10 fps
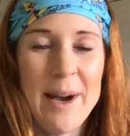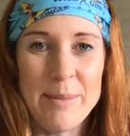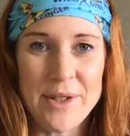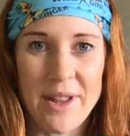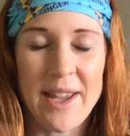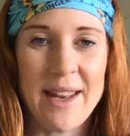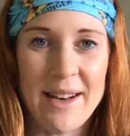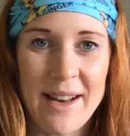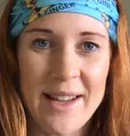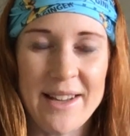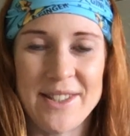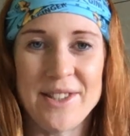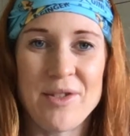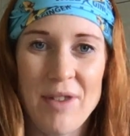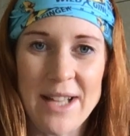so that I can like
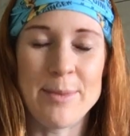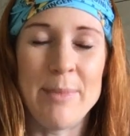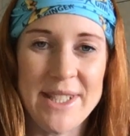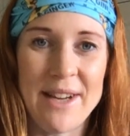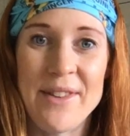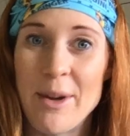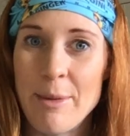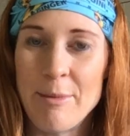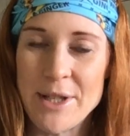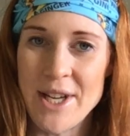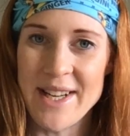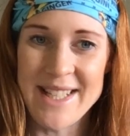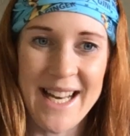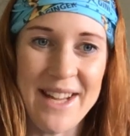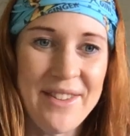just grasp myself a little bit of
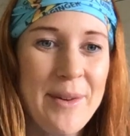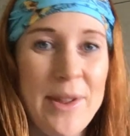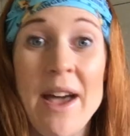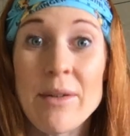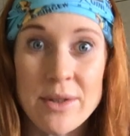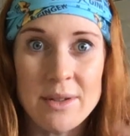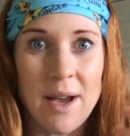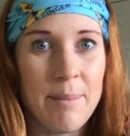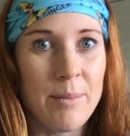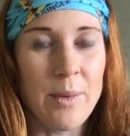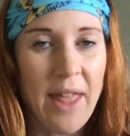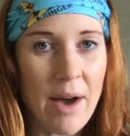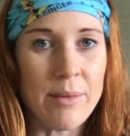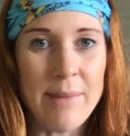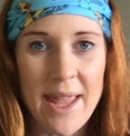maternity leave
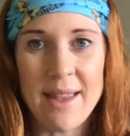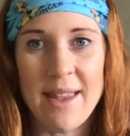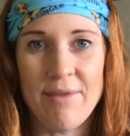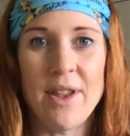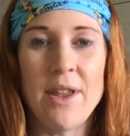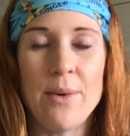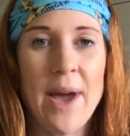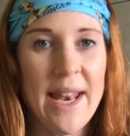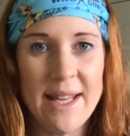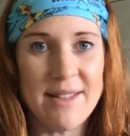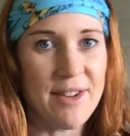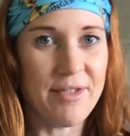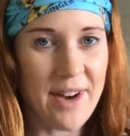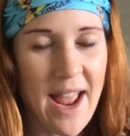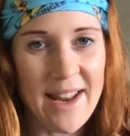without giving you
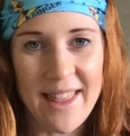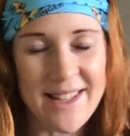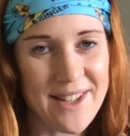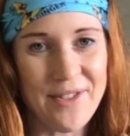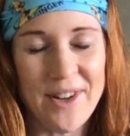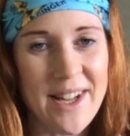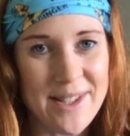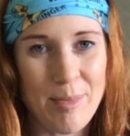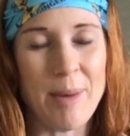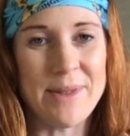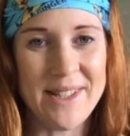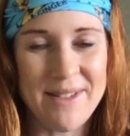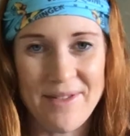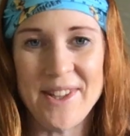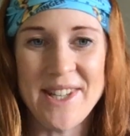anything different as a
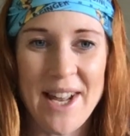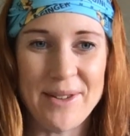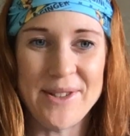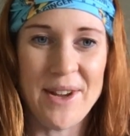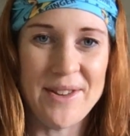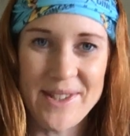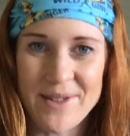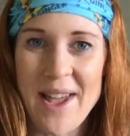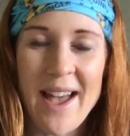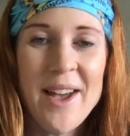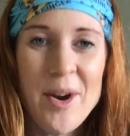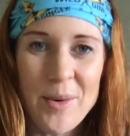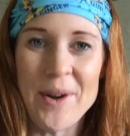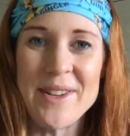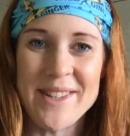proposition for the channel, so you still get
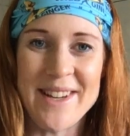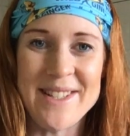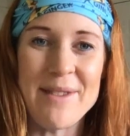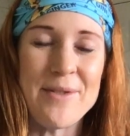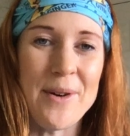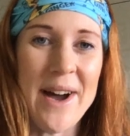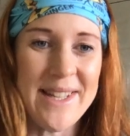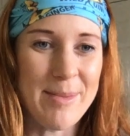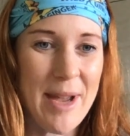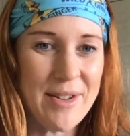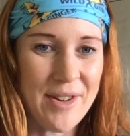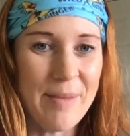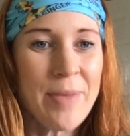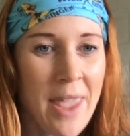what you signed up for as a patron.